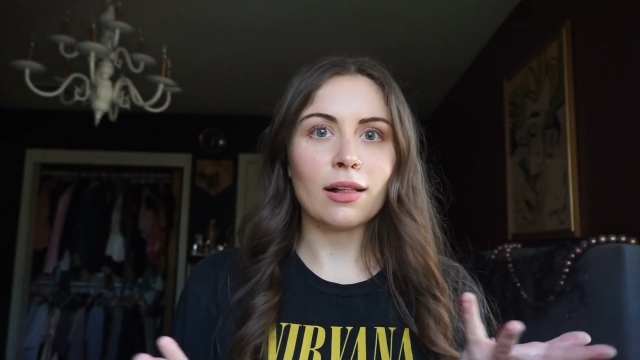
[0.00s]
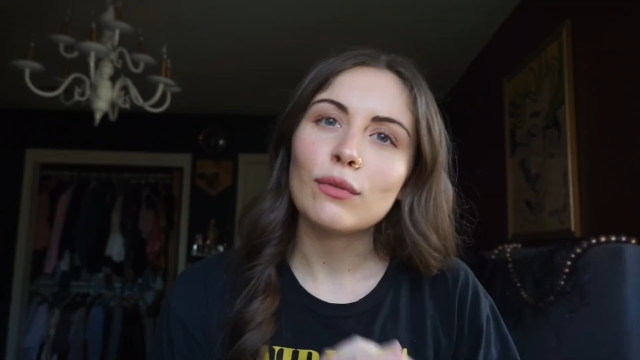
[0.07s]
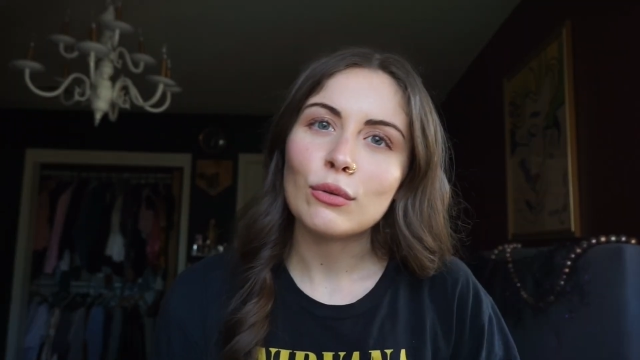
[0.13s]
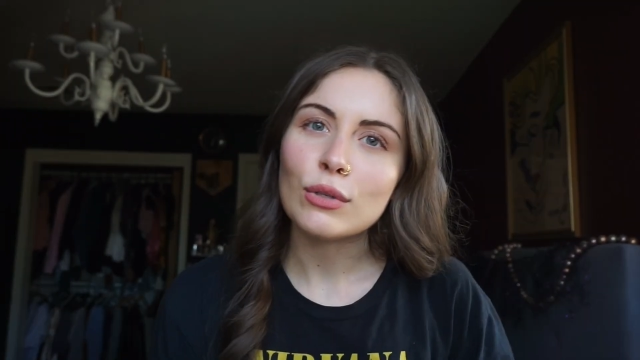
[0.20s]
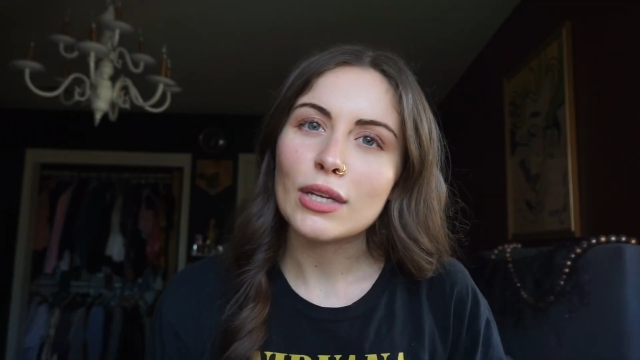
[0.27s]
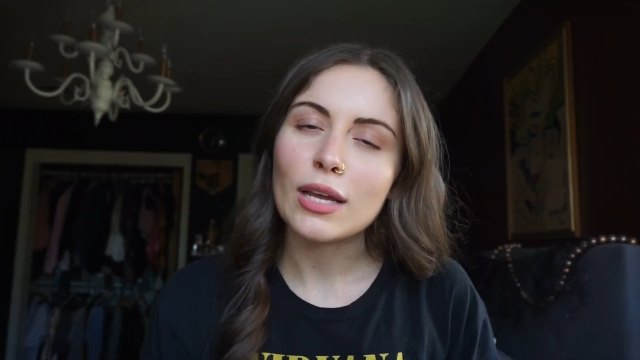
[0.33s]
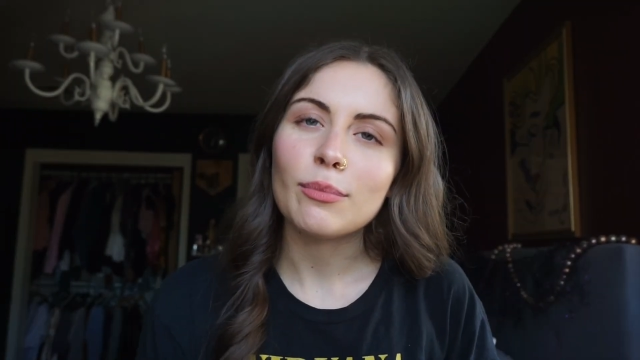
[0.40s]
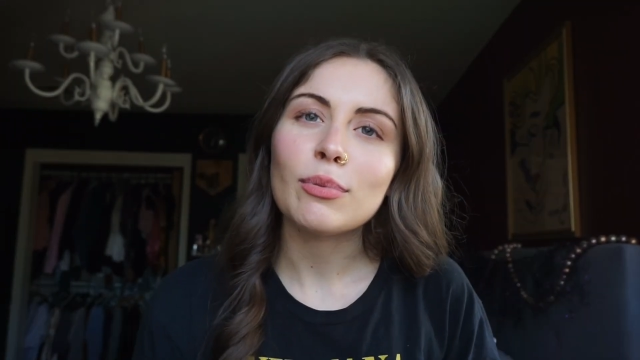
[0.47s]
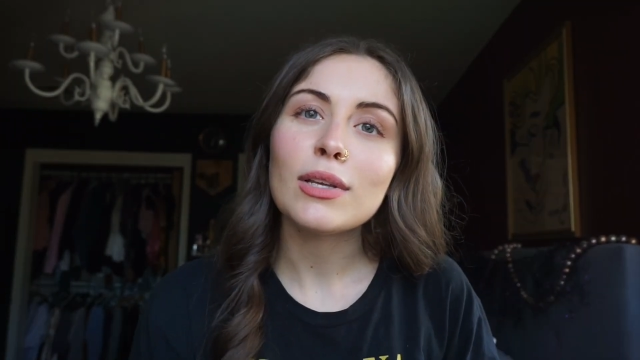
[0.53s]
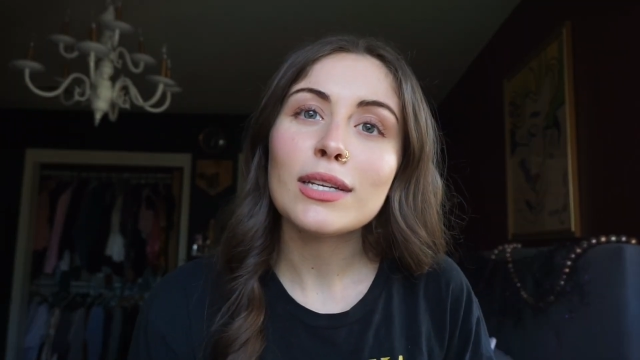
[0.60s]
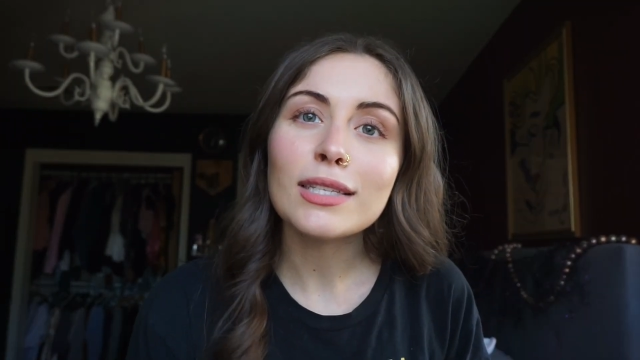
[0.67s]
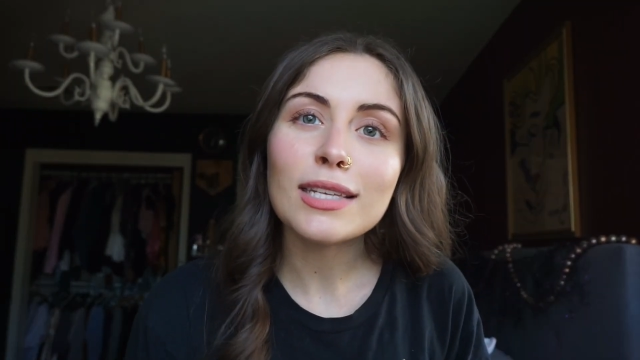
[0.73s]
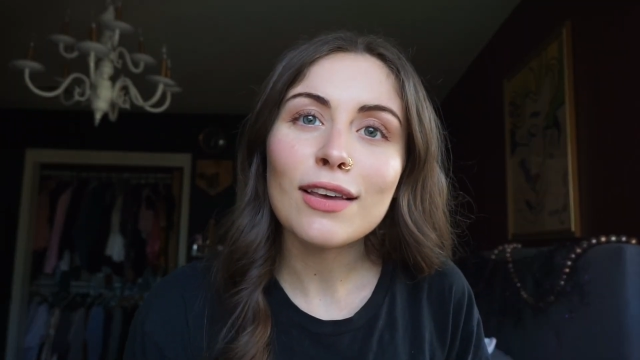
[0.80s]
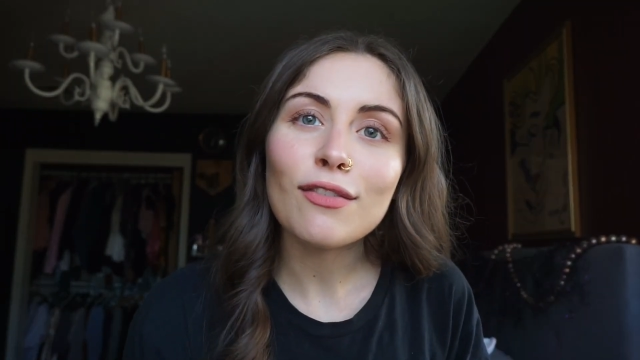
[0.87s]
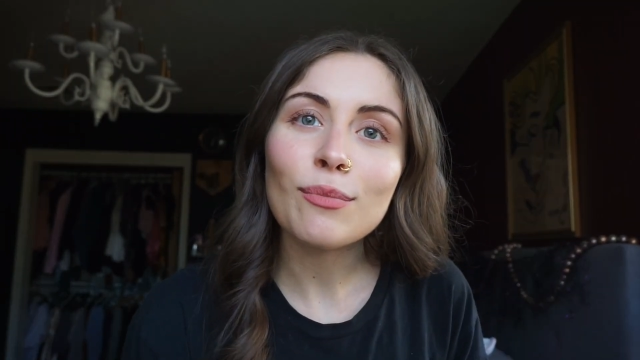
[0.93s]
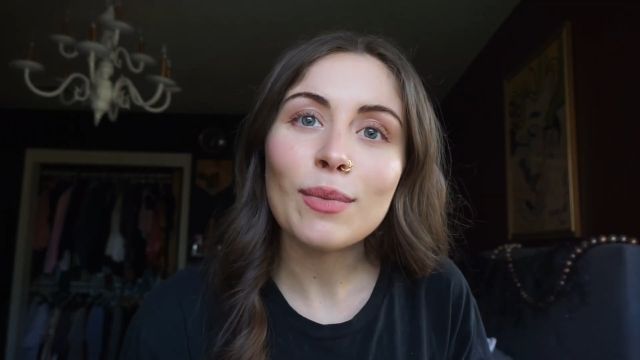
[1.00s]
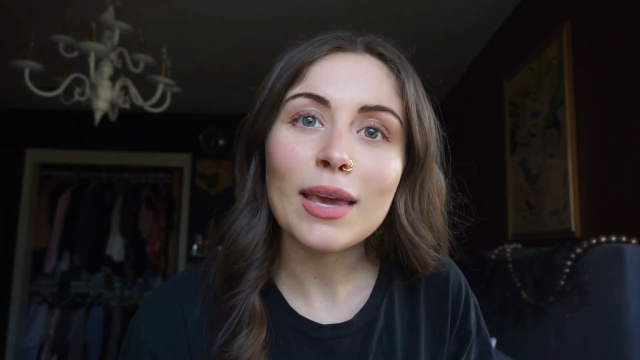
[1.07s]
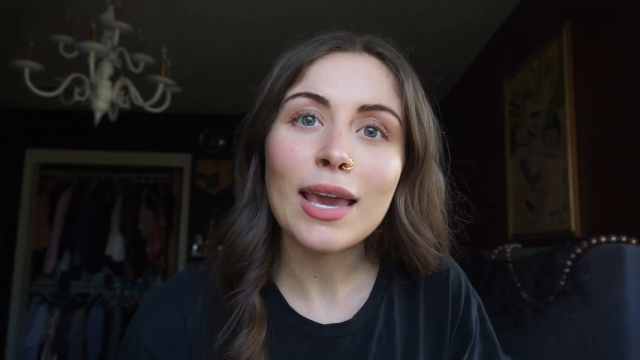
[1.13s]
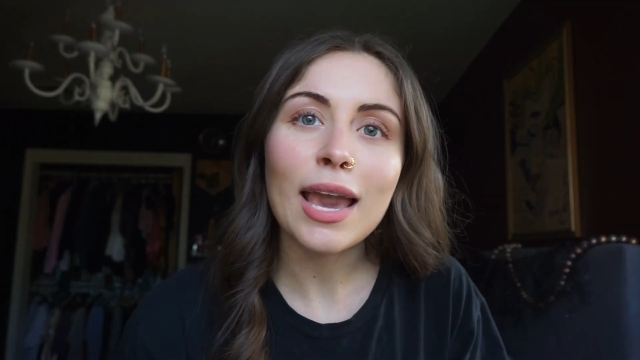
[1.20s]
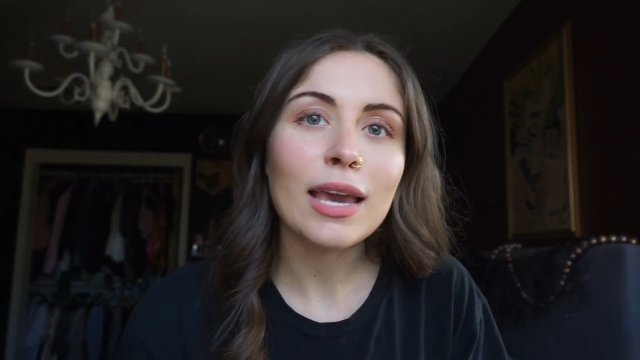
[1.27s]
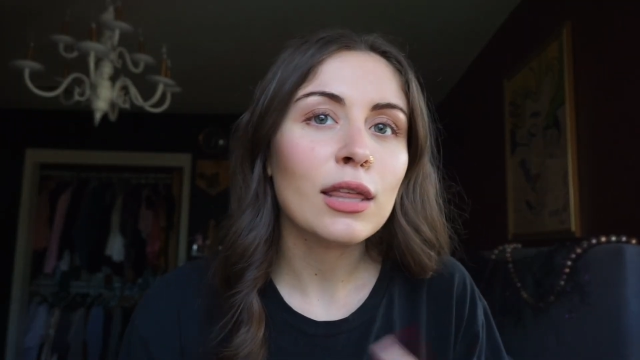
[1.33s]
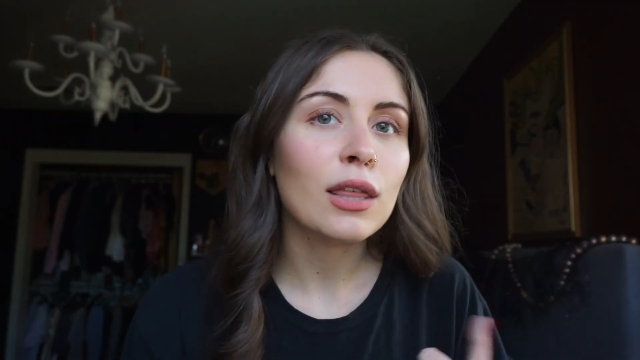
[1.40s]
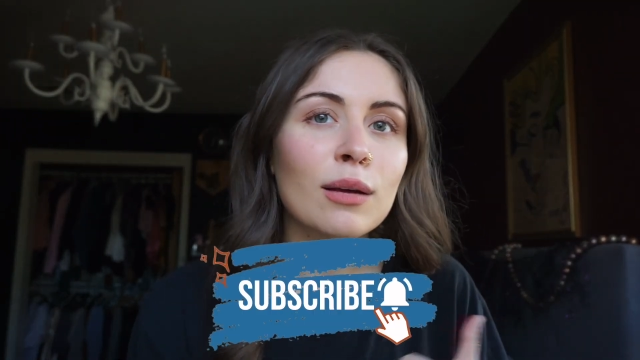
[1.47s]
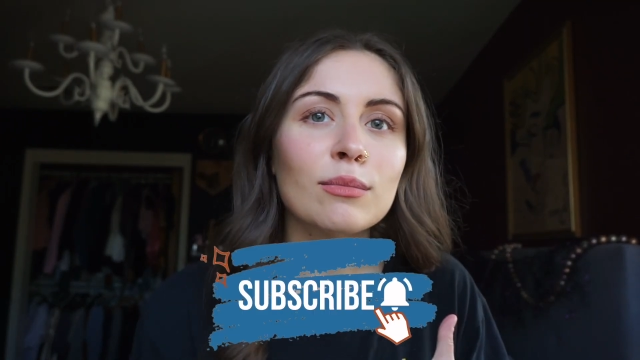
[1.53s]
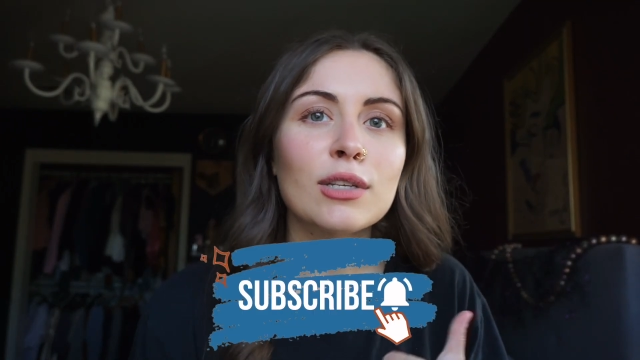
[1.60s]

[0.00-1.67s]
If you did, please give me a thumbs